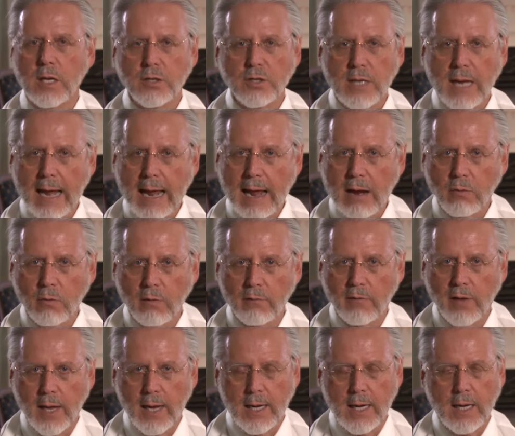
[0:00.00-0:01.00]
it's
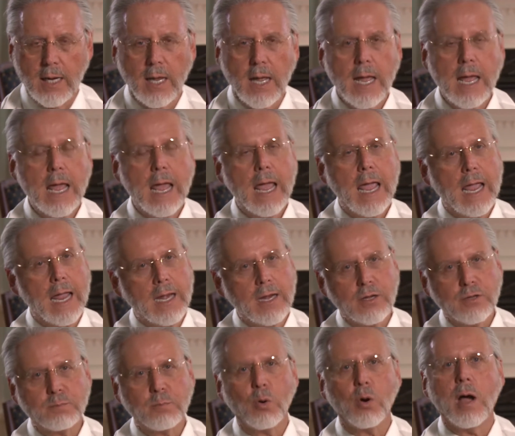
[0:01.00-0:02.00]
aggravating, and
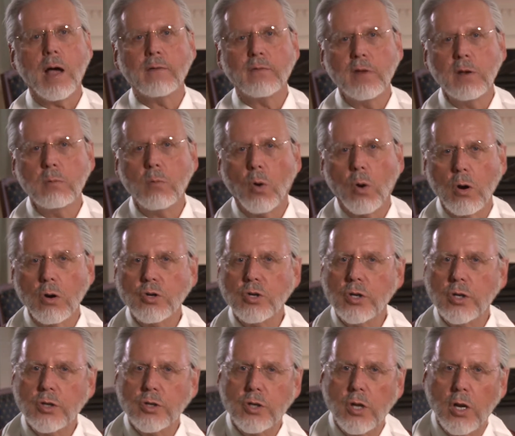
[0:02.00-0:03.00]
his profit
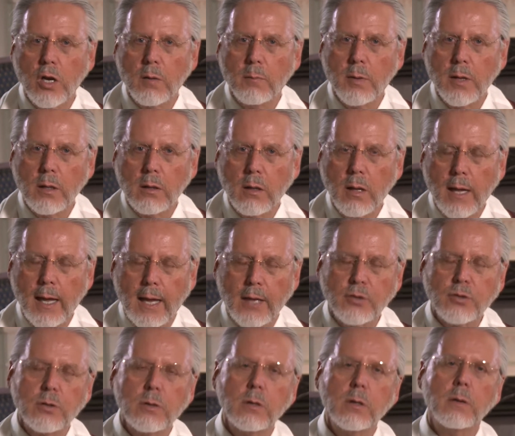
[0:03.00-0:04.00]
margin is going to be
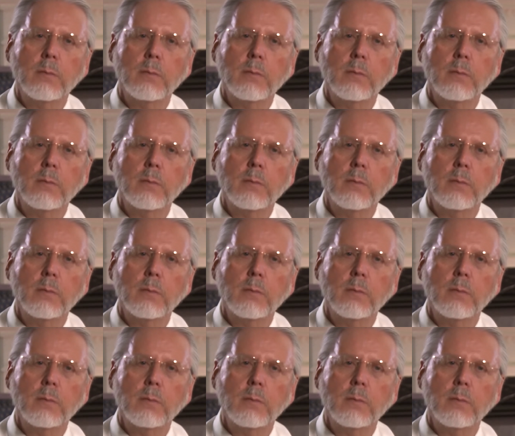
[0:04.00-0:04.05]
less.